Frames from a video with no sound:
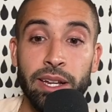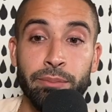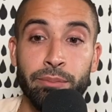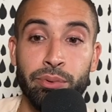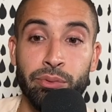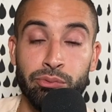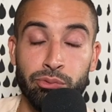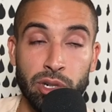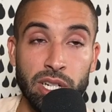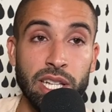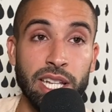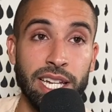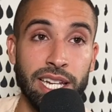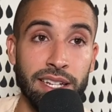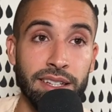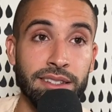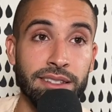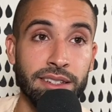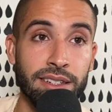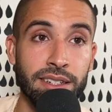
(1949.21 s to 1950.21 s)

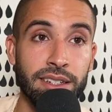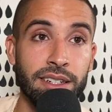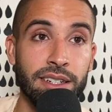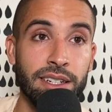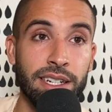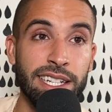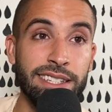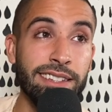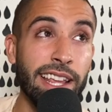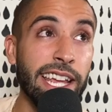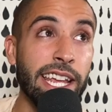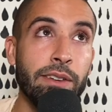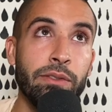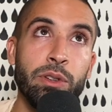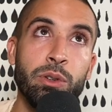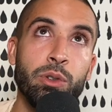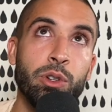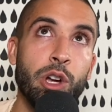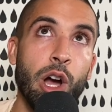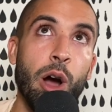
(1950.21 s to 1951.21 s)
brilliant. It's like if
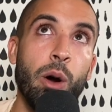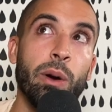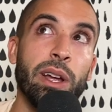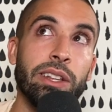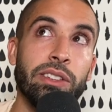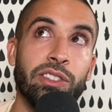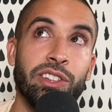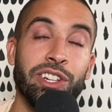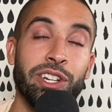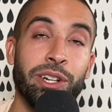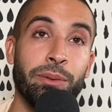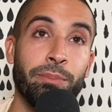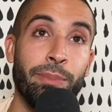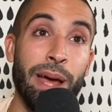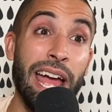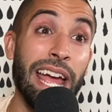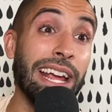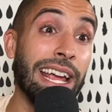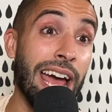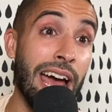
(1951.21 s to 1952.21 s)
you go into your
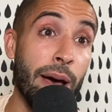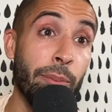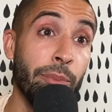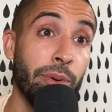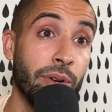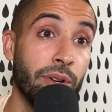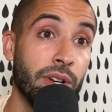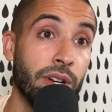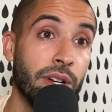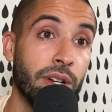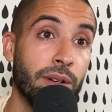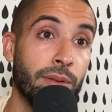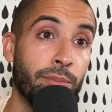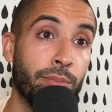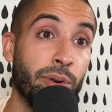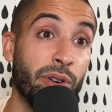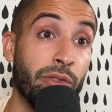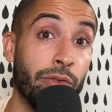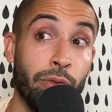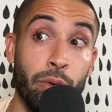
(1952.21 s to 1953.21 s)
bank app
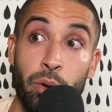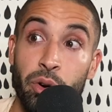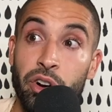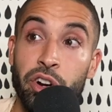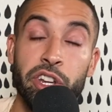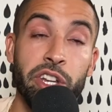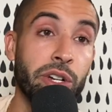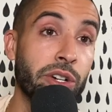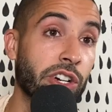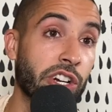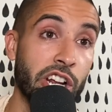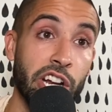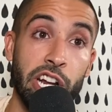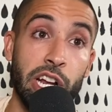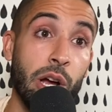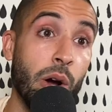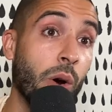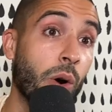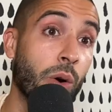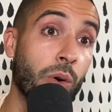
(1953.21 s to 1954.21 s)
before you're going to
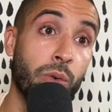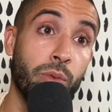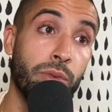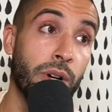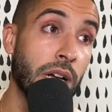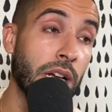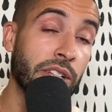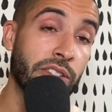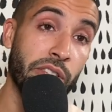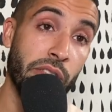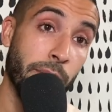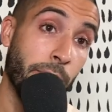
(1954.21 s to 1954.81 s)
go to the